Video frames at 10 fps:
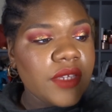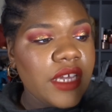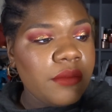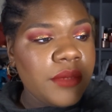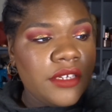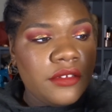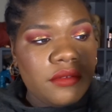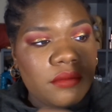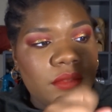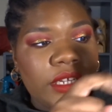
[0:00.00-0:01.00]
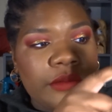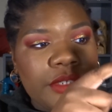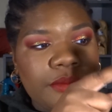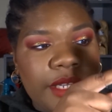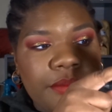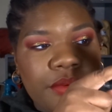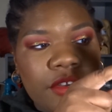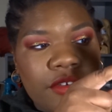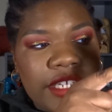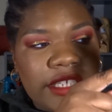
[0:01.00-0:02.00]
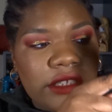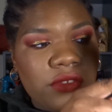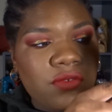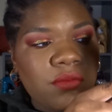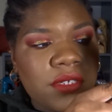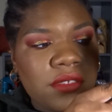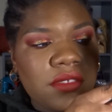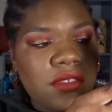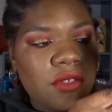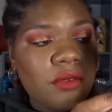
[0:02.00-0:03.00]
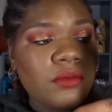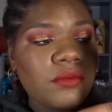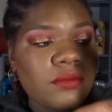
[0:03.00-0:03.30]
I mean, that was my progress in 2 months, so